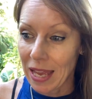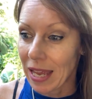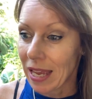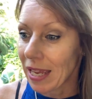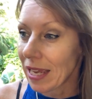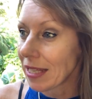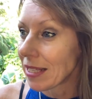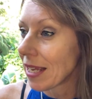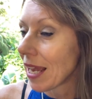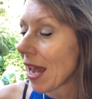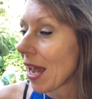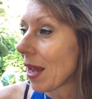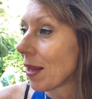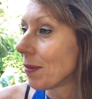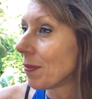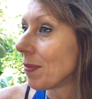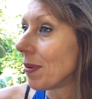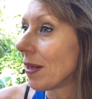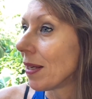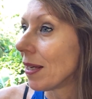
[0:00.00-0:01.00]
It
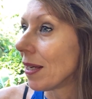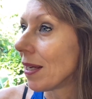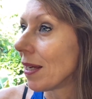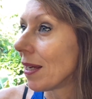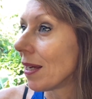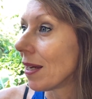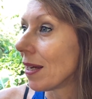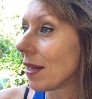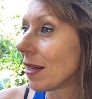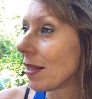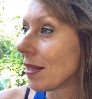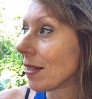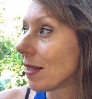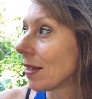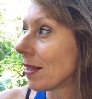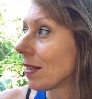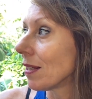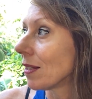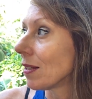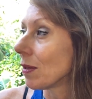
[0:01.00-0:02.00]
can be
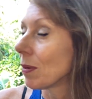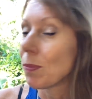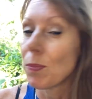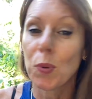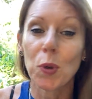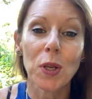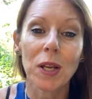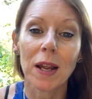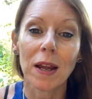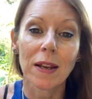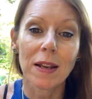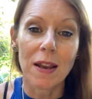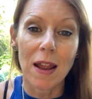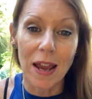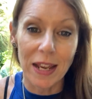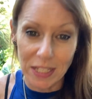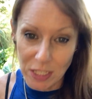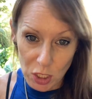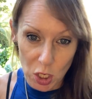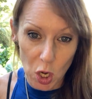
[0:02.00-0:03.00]
putting on
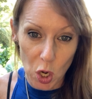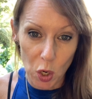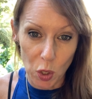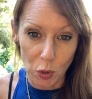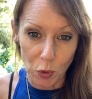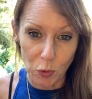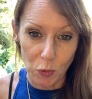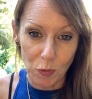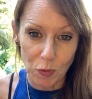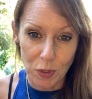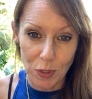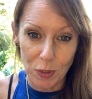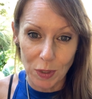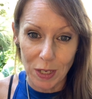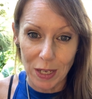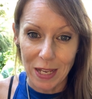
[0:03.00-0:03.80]
nice clothes.